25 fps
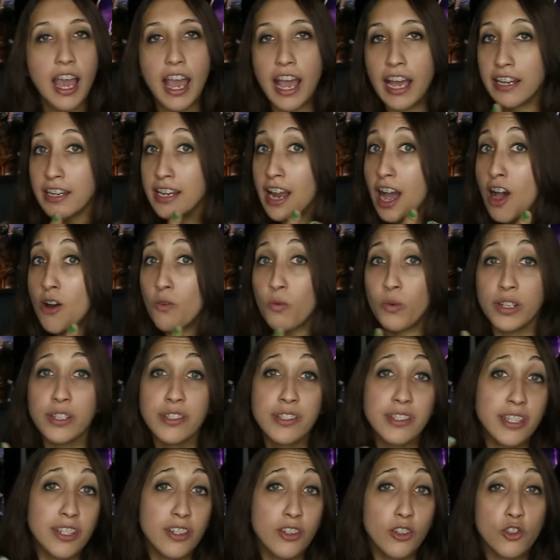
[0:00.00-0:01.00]
And not
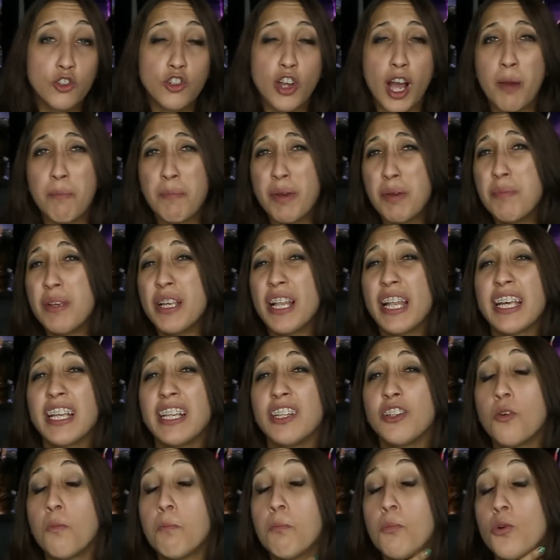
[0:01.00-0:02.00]
one single drop, maybe like
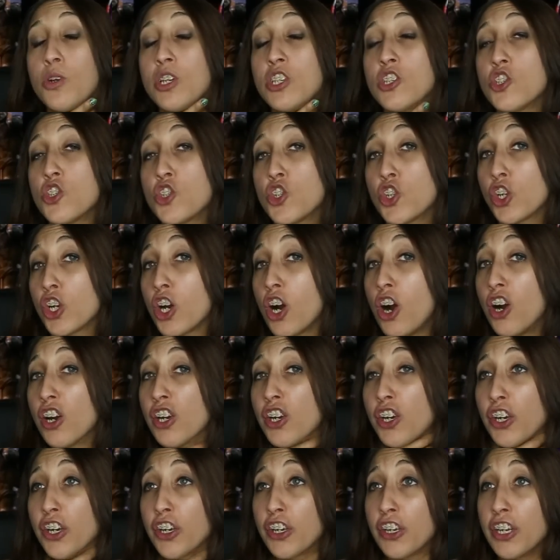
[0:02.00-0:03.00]
a little moisture
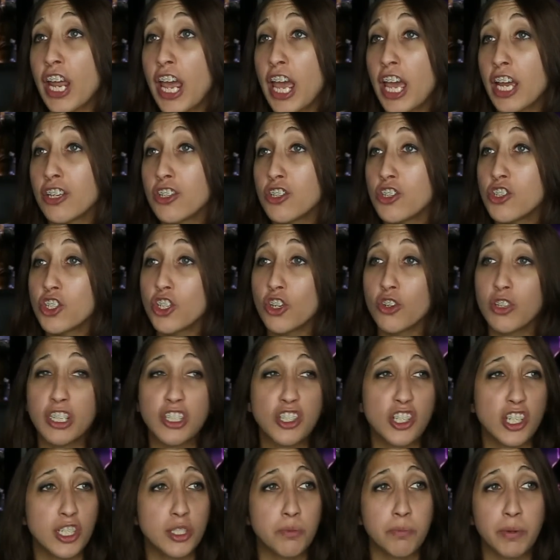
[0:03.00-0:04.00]
on her neck to show
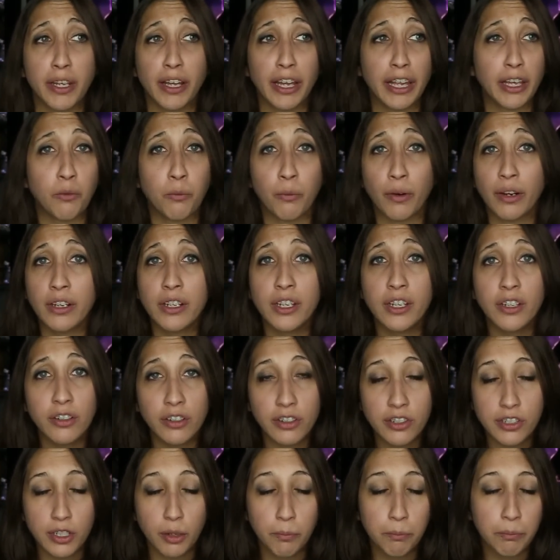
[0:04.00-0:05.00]
that she's been like running
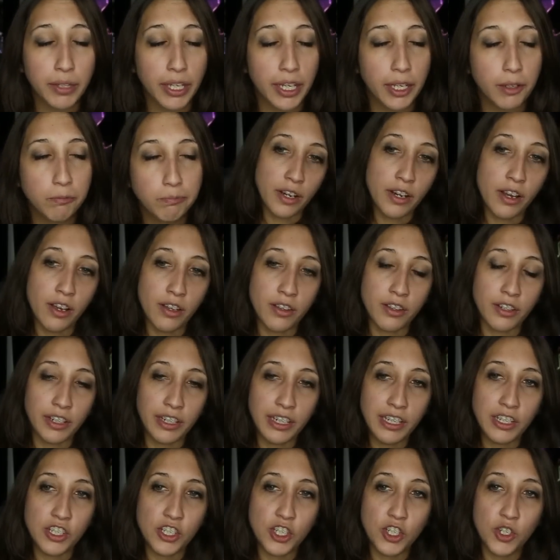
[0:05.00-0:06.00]
or something. Another
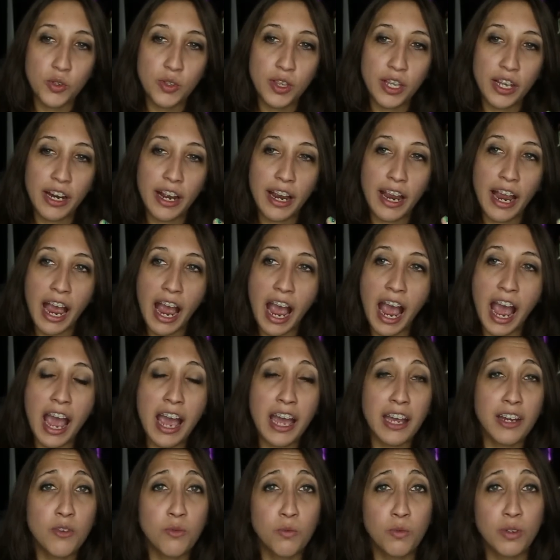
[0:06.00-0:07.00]
issue that I
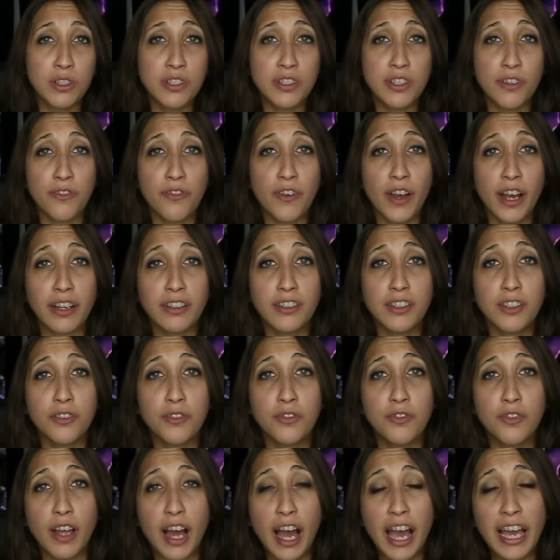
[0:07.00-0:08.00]
had was the fact
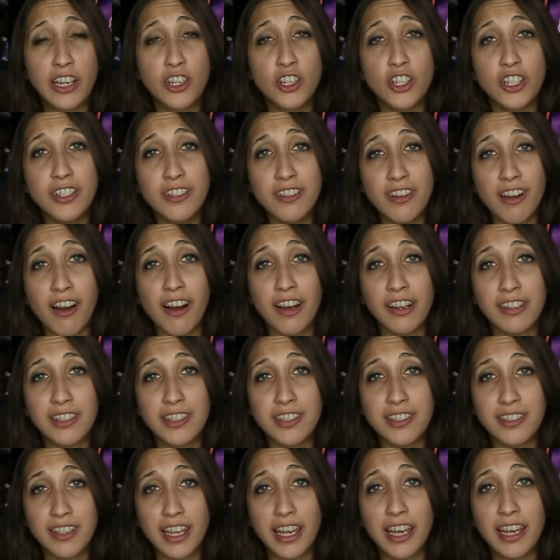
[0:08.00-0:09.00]
of I could not
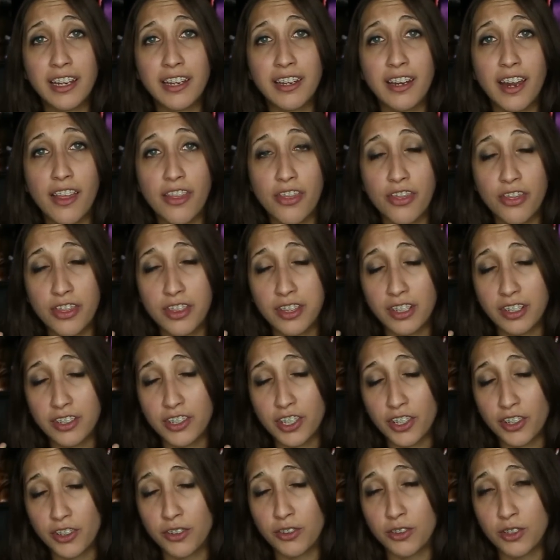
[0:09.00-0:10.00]
stand the
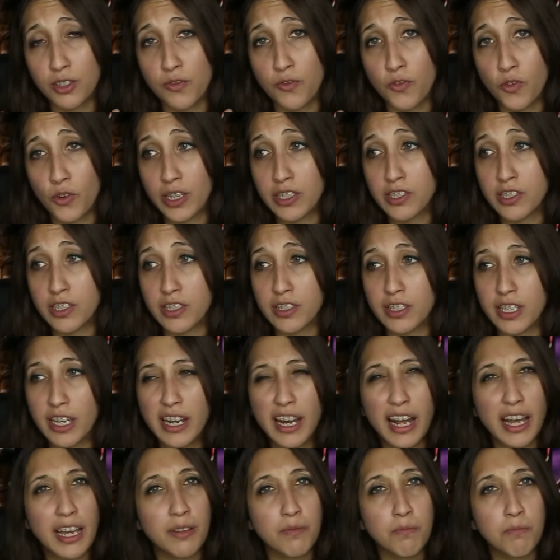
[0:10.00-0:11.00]
turtles' voices.
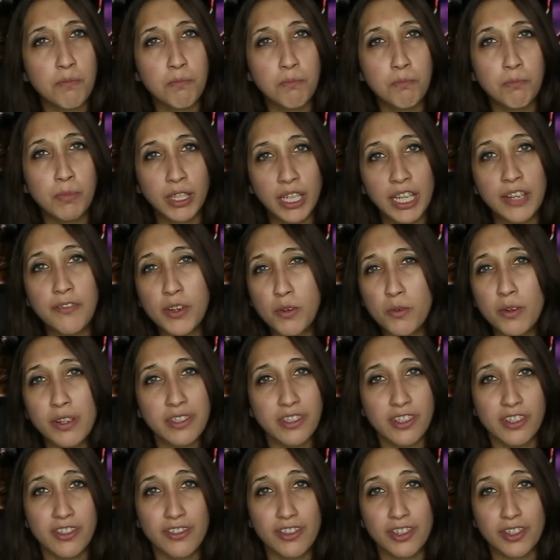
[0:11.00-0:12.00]
And I believe it
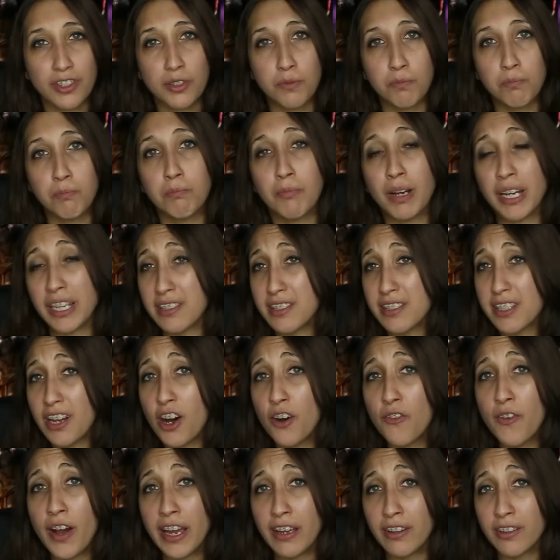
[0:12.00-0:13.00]
wasn't just
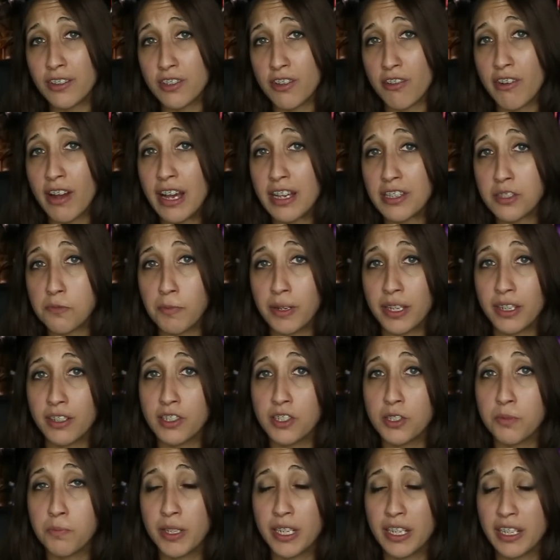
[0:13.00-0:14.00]
myself, I also asked my
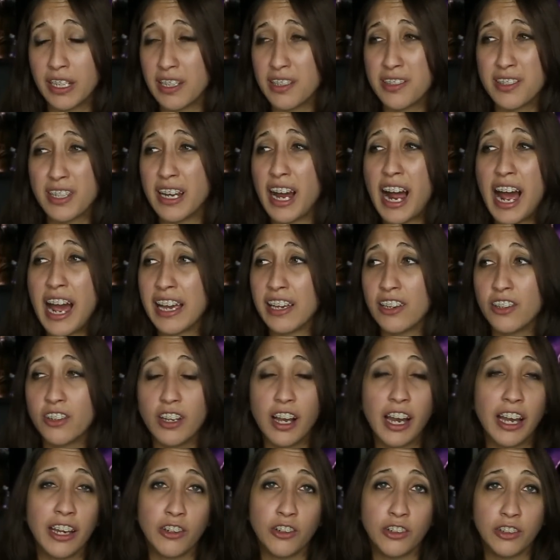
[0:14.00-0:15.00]
husband and he said
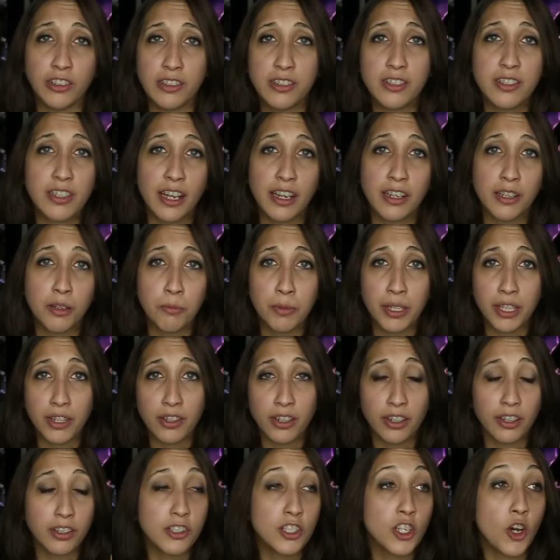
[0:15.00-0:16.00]
I couldn't stand them
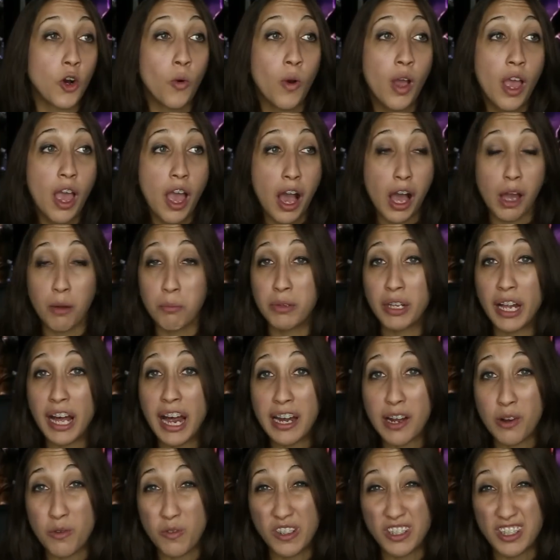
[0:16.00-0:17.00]
either. So I'm
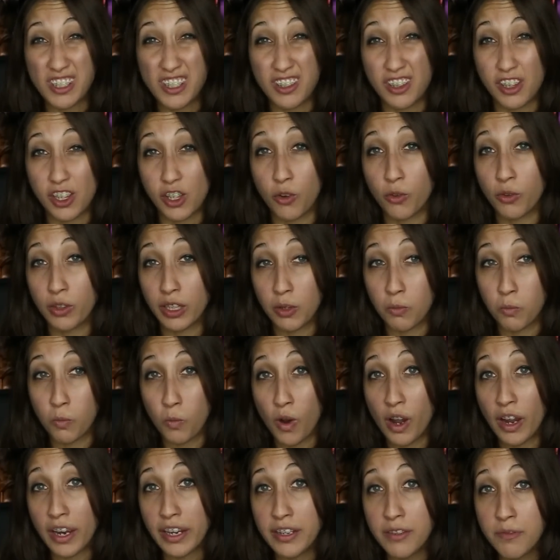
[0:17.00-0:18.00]
glad I wasn't the only
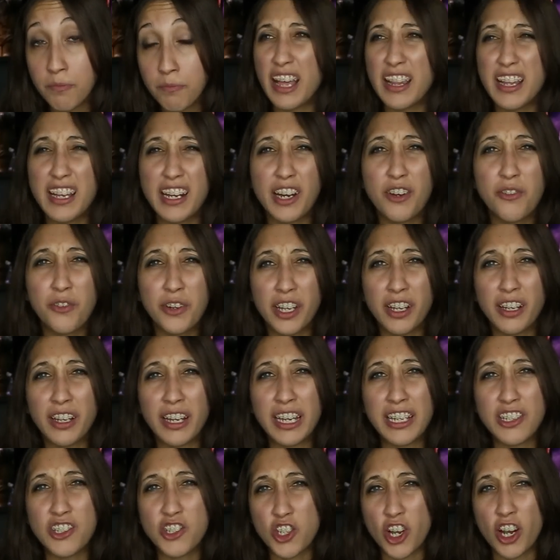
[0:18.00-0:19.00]
one. And then I
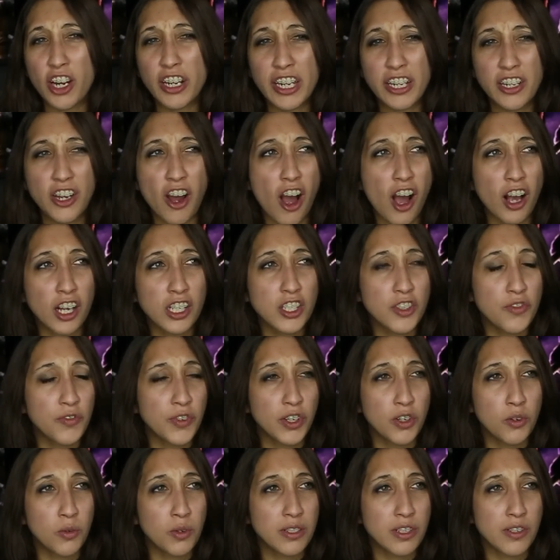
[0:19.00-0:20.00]
realized Johnny
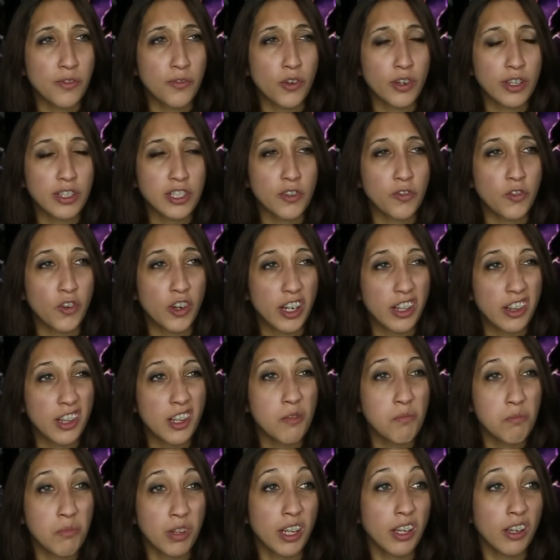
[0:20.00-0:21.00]
Knoxville was the voice of one of
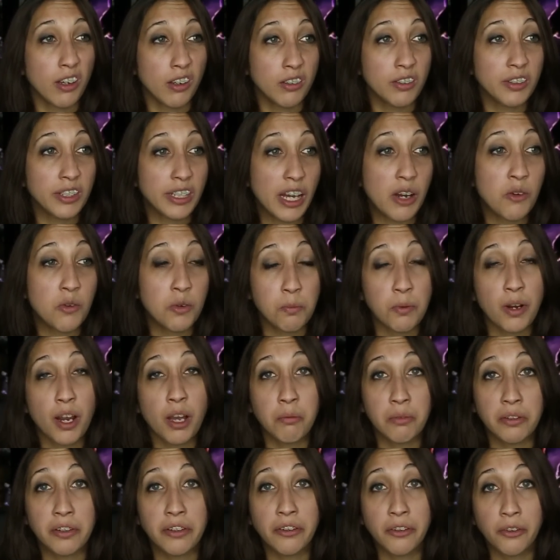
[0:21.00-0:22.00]
them. I'm like, oh, that would
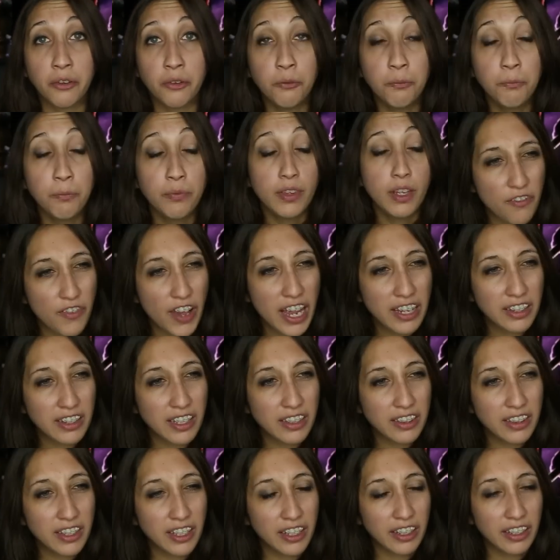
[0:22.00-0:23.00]
probably do. The fact
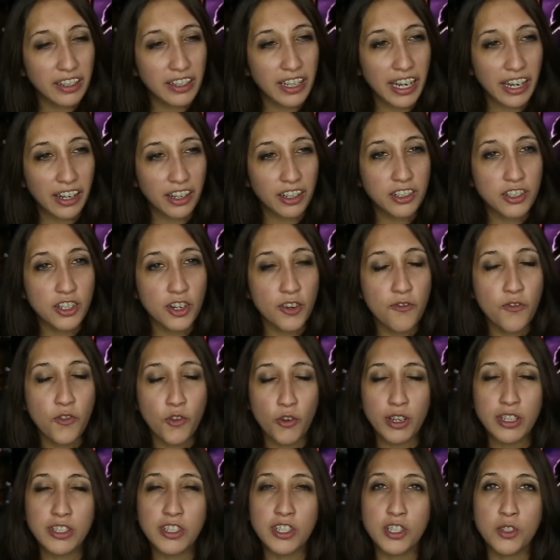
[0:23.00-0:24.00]
that their character
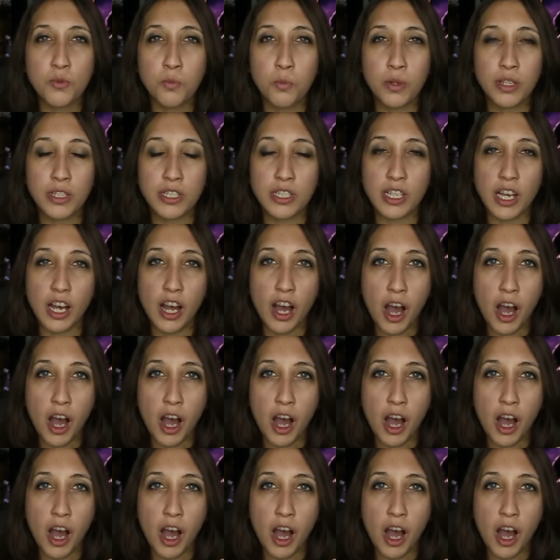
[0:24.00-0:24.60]
voices was